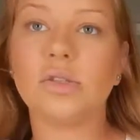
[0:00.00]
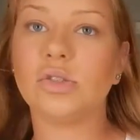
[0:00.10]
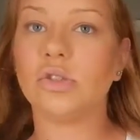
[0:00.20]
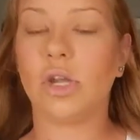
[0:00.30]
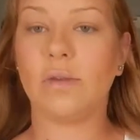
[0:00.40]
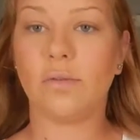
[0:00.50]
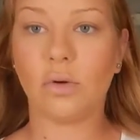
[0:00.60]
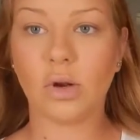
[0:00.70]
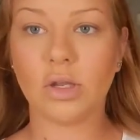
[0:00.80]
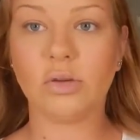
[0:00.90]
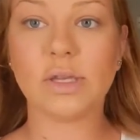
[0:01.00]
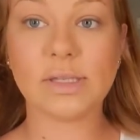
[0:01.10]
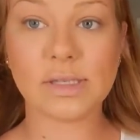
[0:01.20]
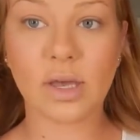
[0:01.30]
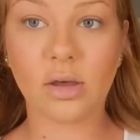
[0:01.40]
Straightforward, you can
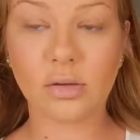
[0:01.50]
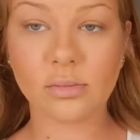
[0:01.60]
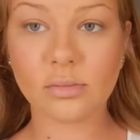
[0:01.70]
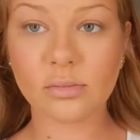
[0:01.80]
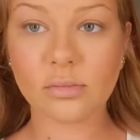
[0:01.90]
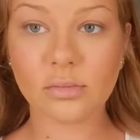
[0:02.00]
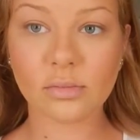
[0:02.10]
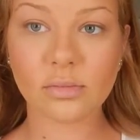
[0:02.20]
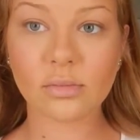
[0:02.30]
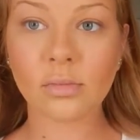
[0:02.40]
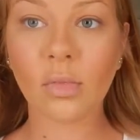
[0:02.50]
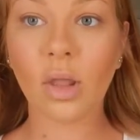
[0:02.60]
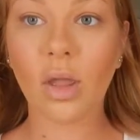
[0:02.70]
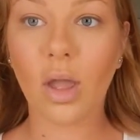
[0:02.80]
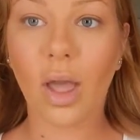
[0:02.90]
tell
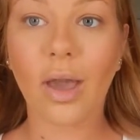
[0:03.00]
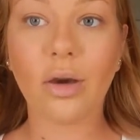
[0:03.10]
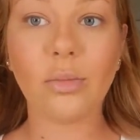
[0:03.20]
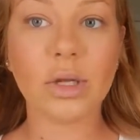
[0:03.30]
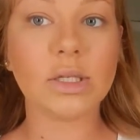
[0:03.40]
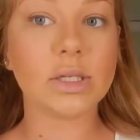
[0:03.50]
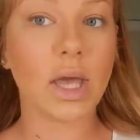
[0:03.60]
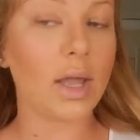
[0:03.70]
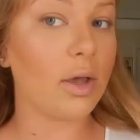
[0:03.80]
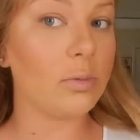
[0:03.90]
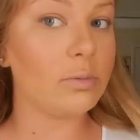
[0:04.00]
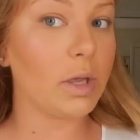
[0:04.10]
how much that helped my